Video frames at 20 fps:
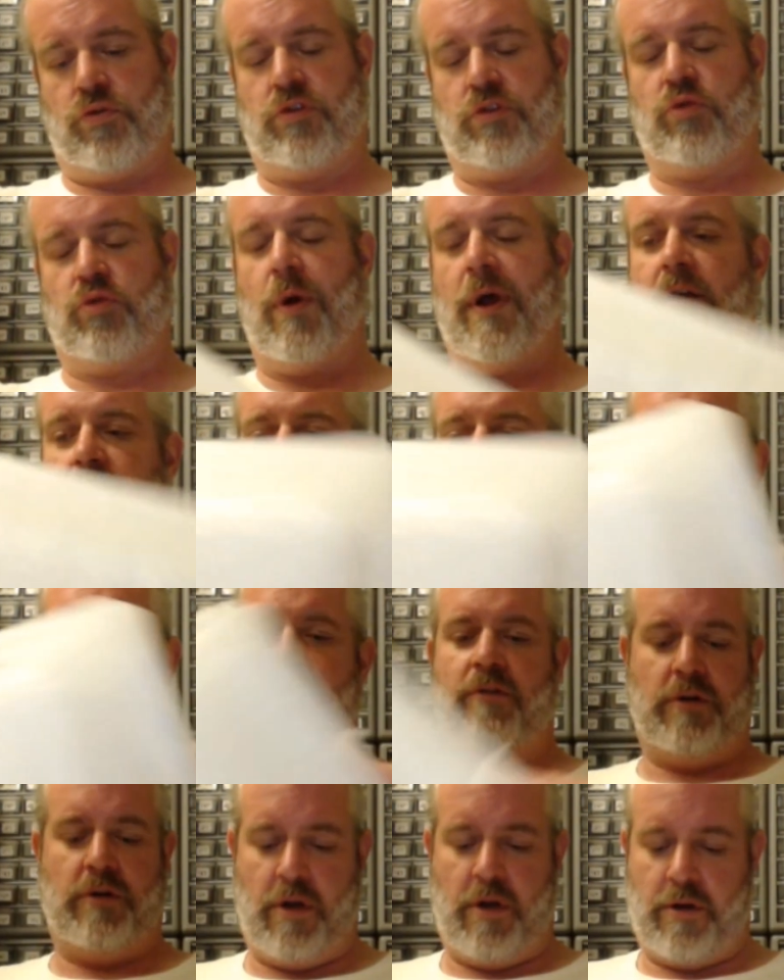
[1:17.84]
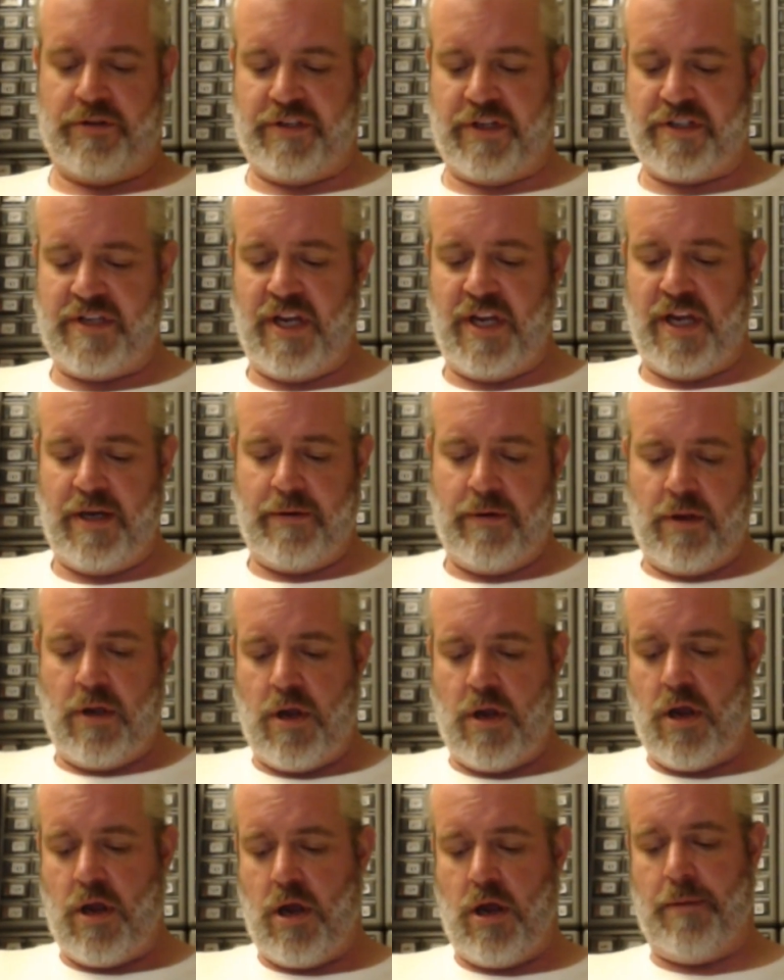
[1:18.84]
12 or no 16
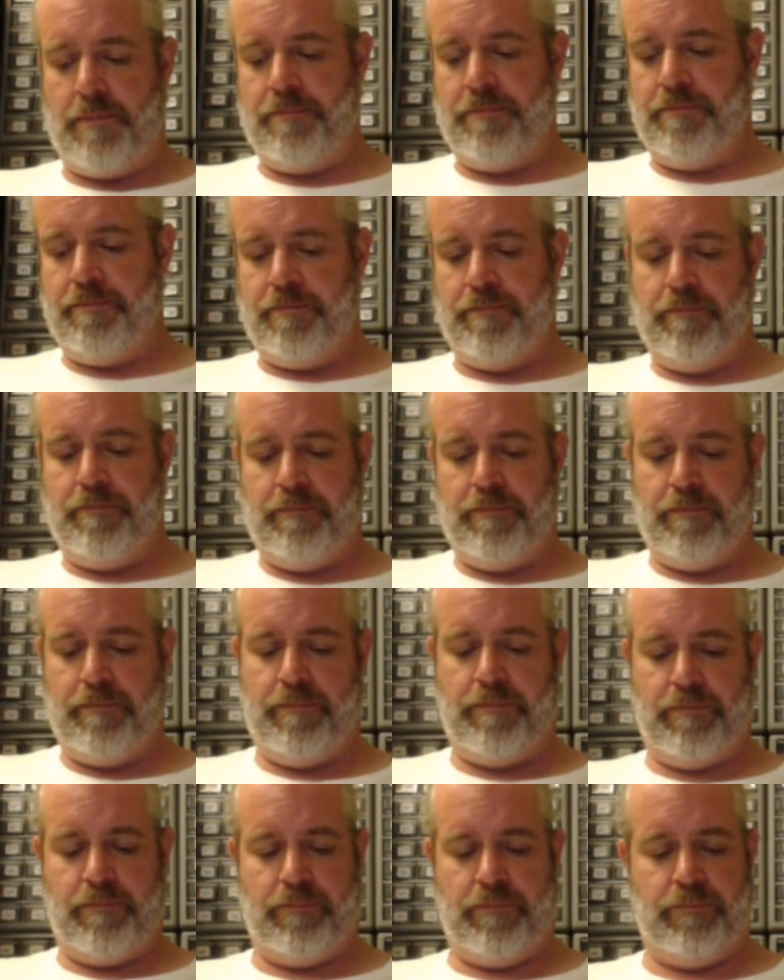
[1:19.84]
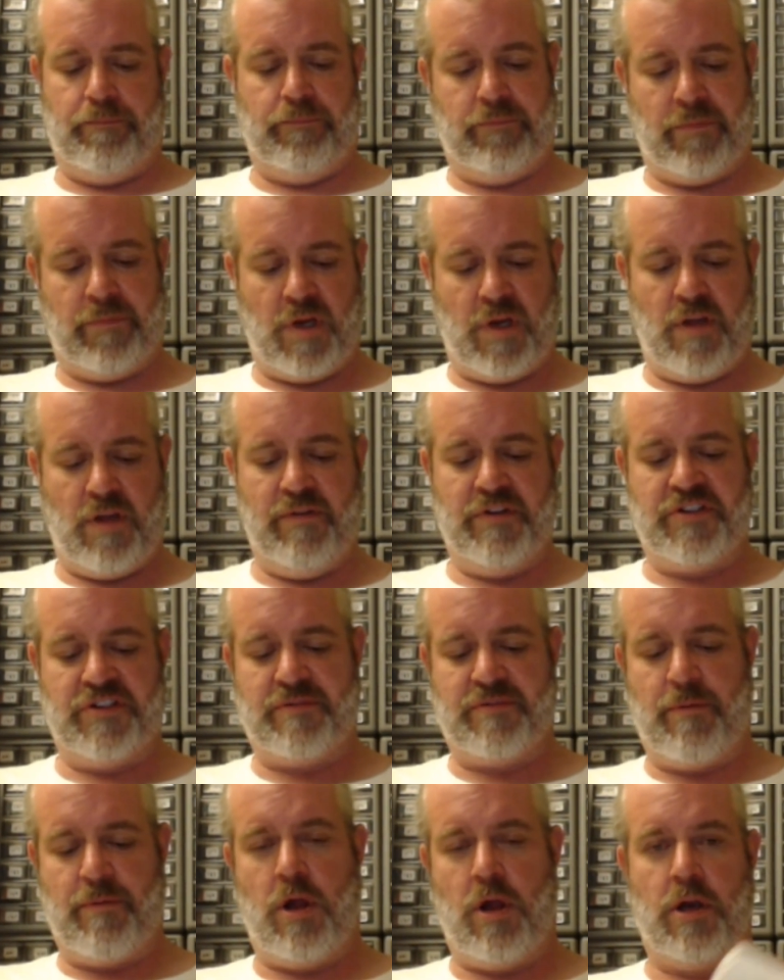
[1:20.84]
um, of these
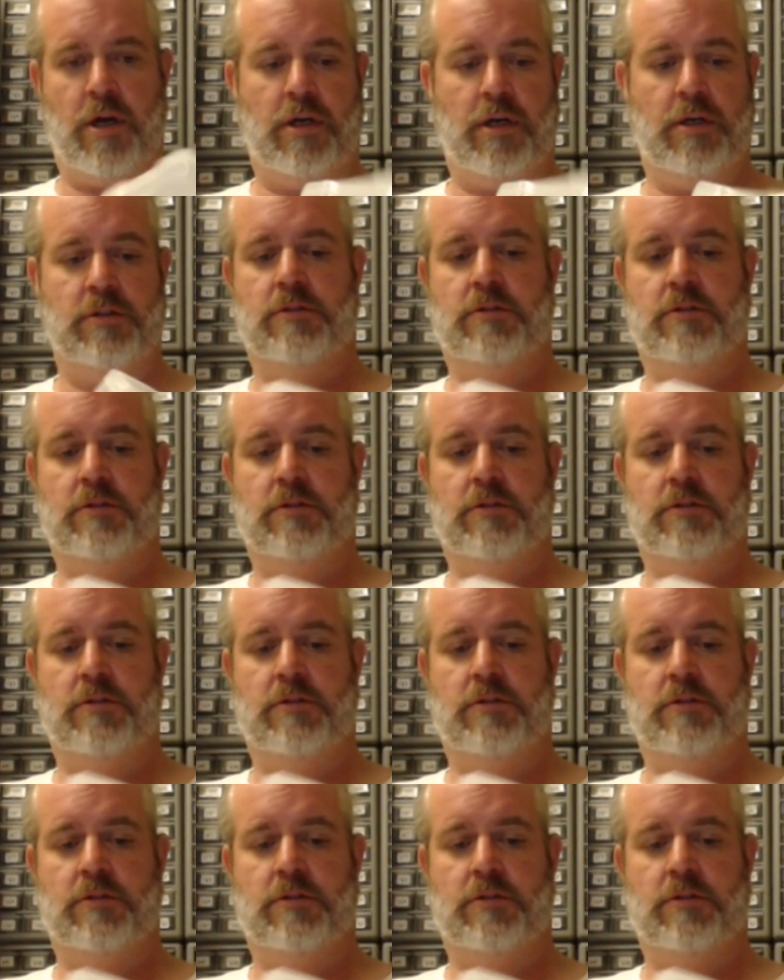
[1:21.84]
smaller